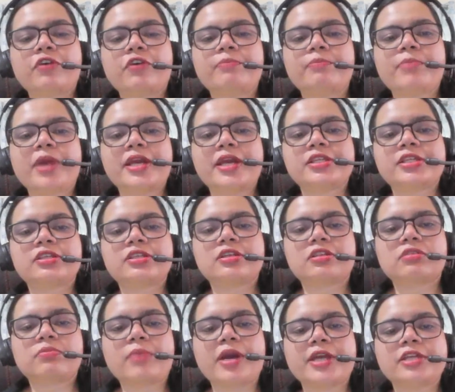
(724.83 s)
from Barrie's
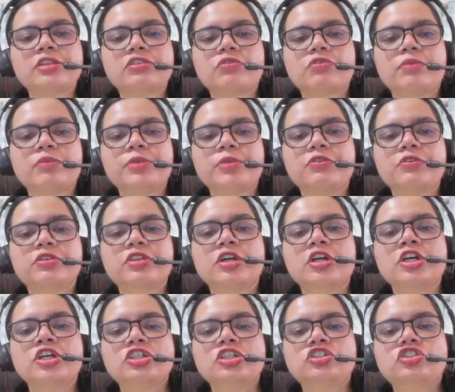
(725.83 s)
demise to amuse
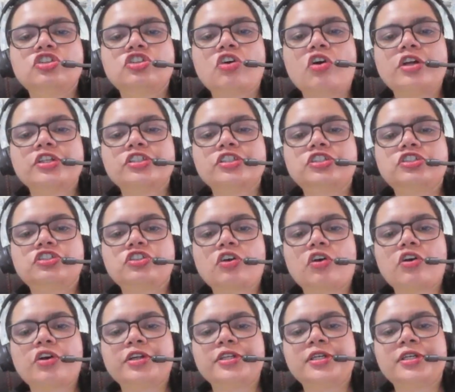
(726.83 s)
George,
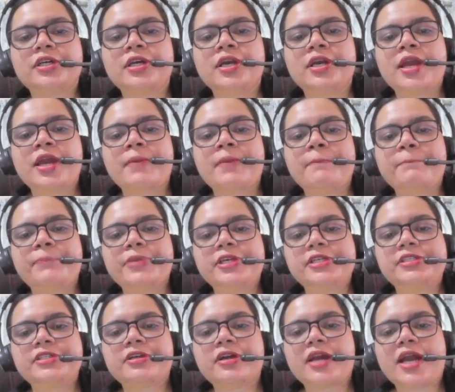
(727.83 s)
John,
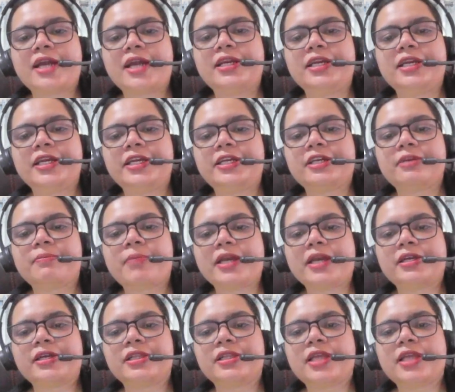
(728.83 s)
Peter, and later
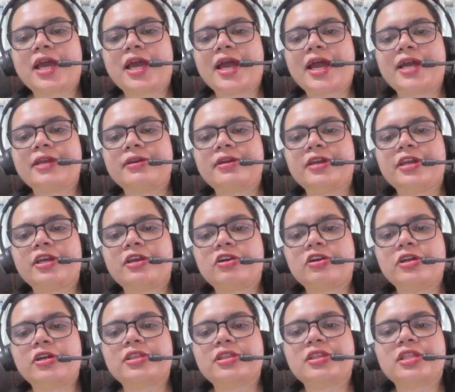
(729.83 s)
Michael and
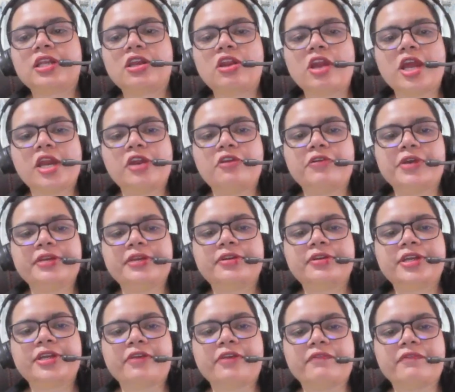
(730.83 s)
Nicholas
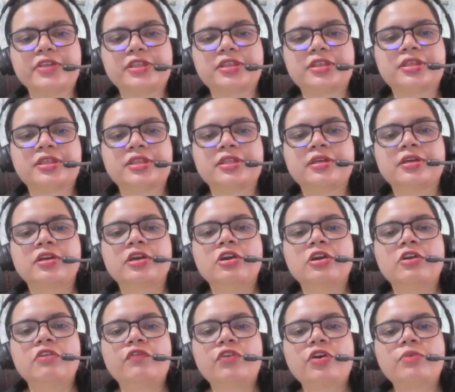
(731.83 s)
Llewellyn Davis,
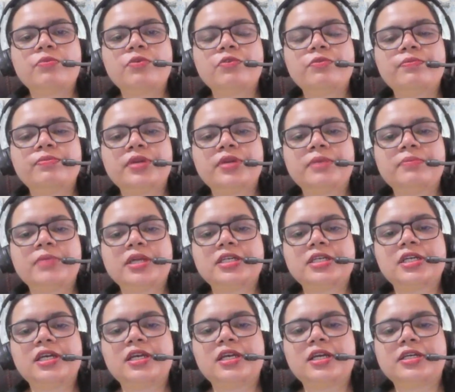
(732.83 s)
from whom he met
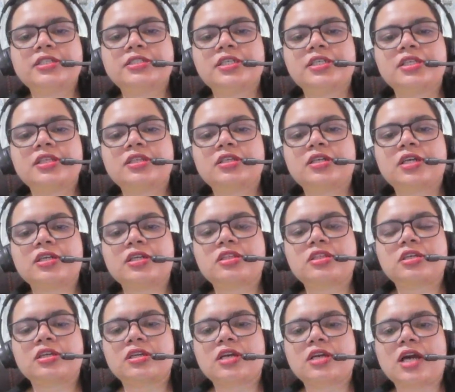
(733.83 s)
in London's
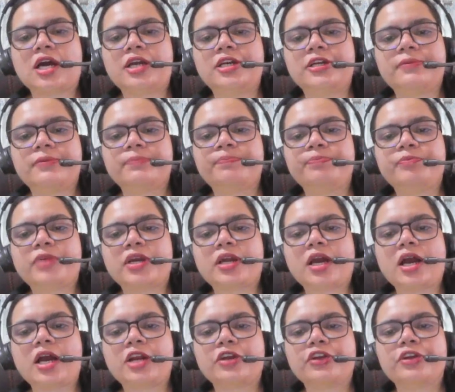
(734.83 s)
Kingston Garden, but
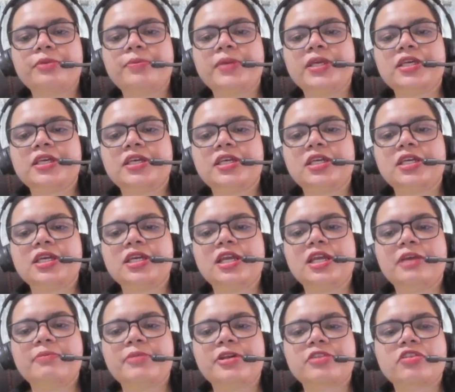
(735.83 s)
arguably key
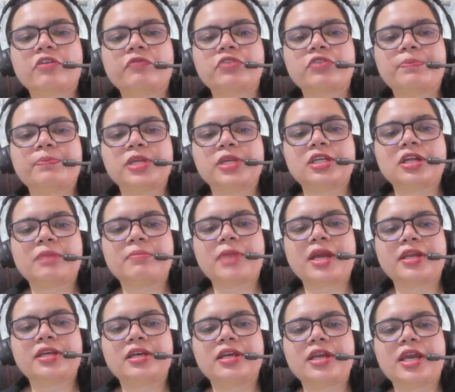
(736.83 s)
elements of the Peter
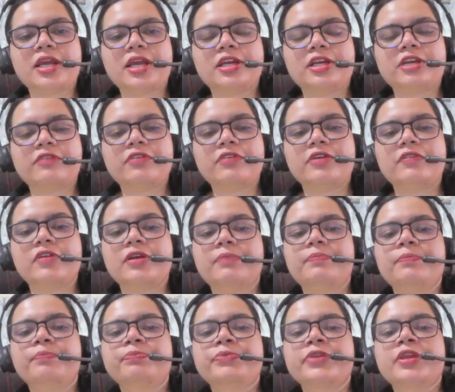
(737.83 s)
Man narrative
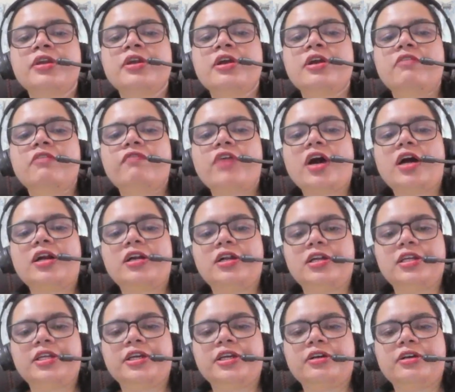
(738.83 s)
developed far
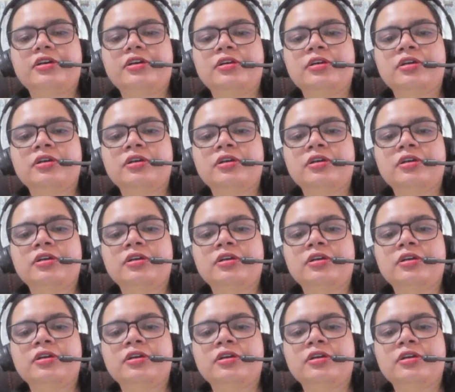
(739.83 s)
earlier.